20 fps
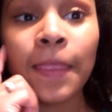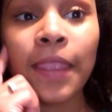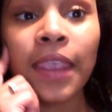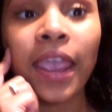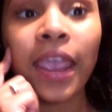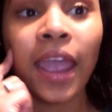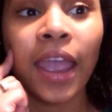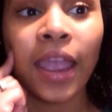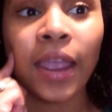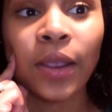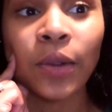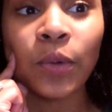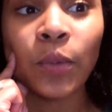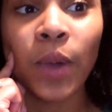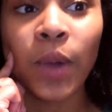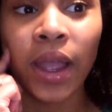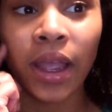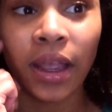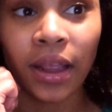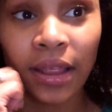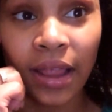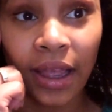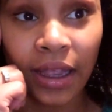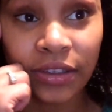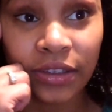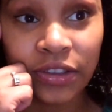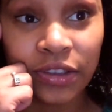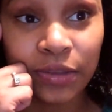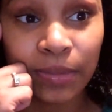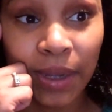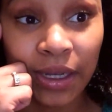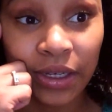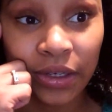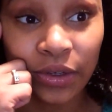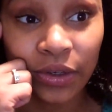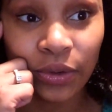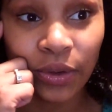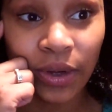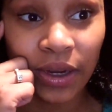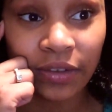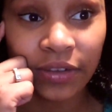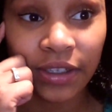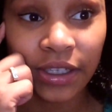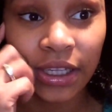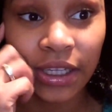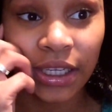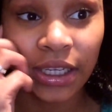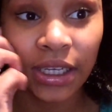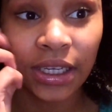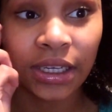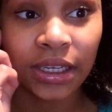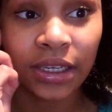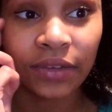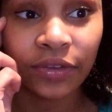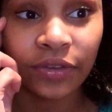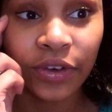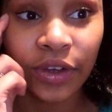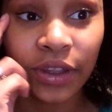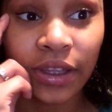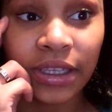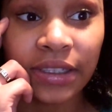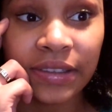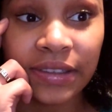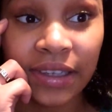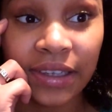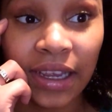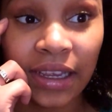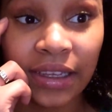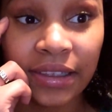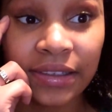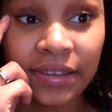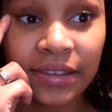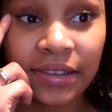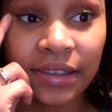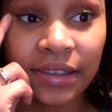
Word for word: gain weight. Like she's about to do everything for these next